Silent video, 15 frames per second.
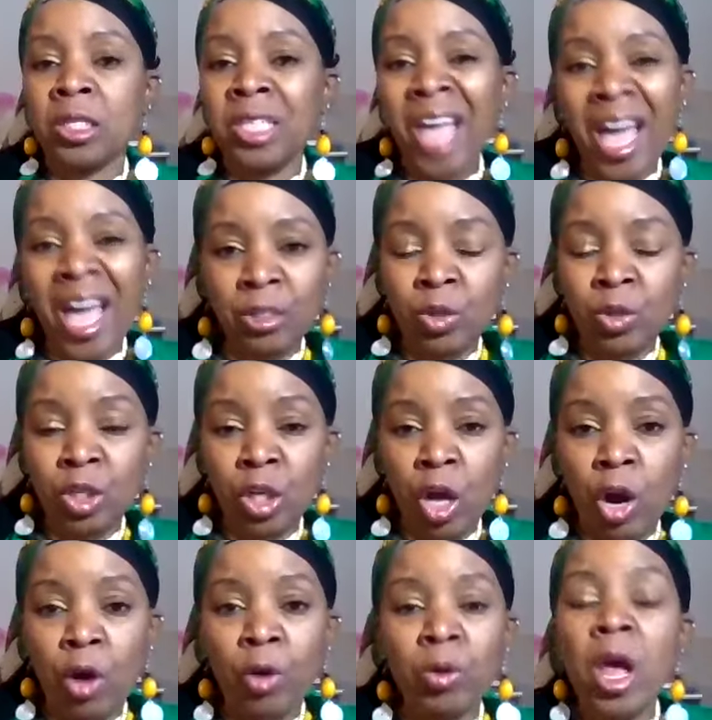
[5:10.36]
tax
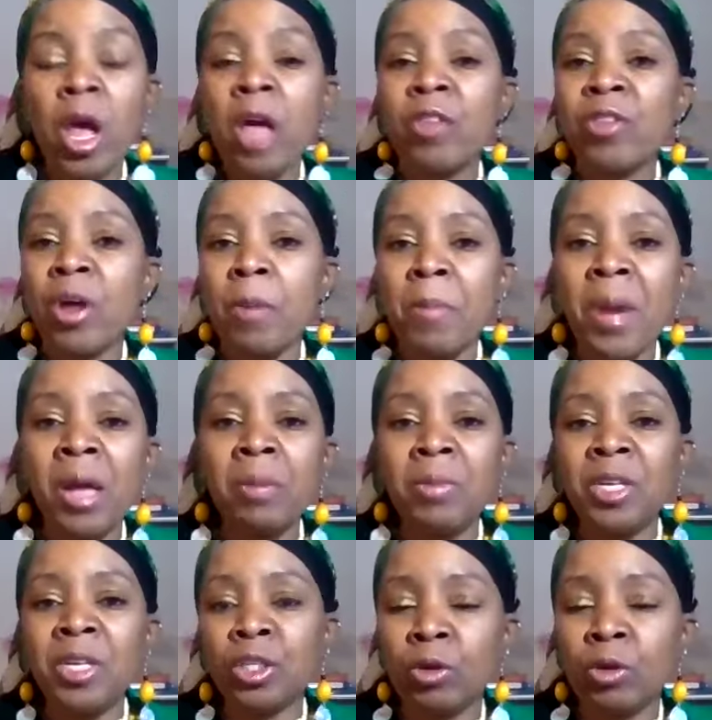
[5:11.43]
return. There might
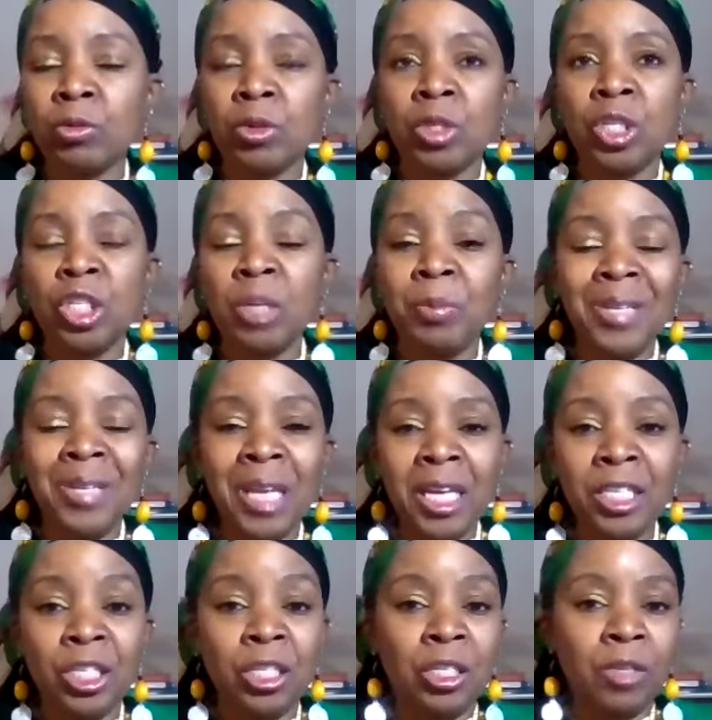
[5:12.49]
be certain
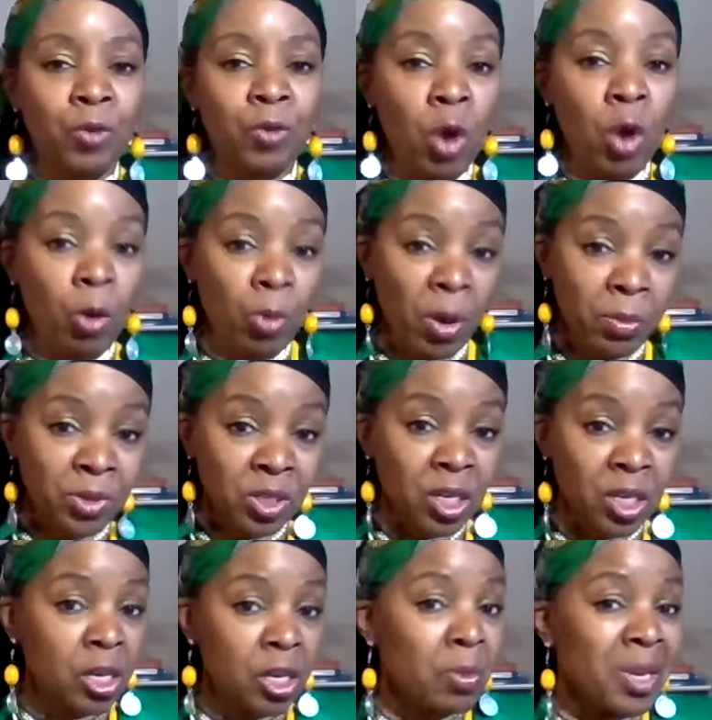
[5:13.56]
stipulations if you are
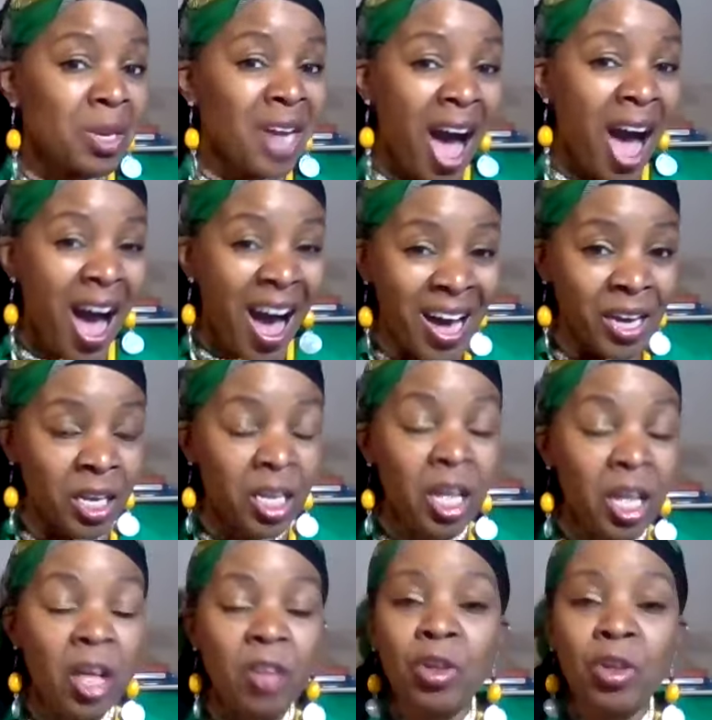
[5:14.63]
representing them in an audit.